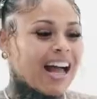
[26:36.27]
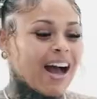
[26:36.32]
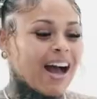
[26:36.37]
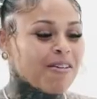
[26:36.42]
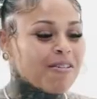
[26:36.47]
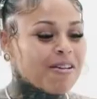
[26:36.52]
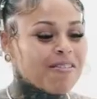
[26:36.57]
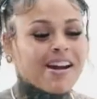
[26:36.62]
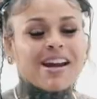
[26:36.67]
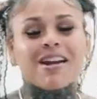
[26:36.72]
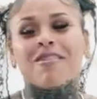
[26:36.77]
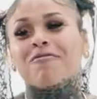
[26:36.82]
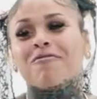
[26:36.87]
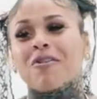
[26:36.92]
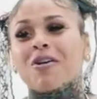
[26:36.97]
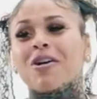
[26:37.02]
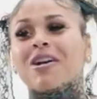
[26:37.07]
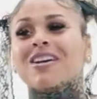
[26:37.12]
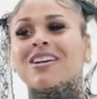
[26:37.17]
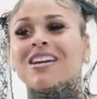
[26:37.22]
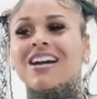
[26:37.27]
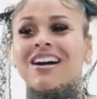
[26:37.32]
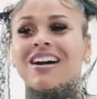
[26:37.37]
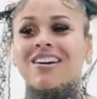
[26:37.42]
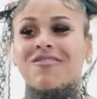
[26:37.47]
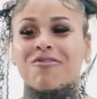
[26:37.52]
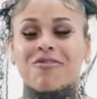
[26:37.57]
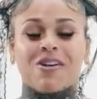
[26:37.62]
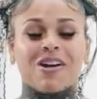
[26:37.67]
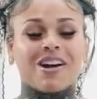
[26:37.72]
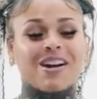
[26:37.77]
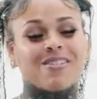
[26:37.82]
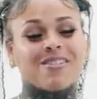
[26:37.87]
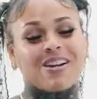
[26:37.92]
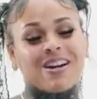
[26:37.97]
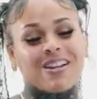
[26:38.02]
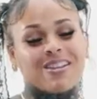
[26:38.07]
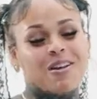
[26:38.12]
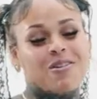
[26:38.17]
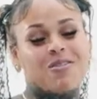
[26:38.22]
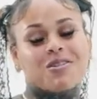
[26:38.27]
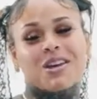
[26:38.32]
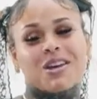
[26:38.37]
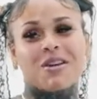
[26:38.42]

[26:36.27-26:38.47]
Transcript: I would rate him for a little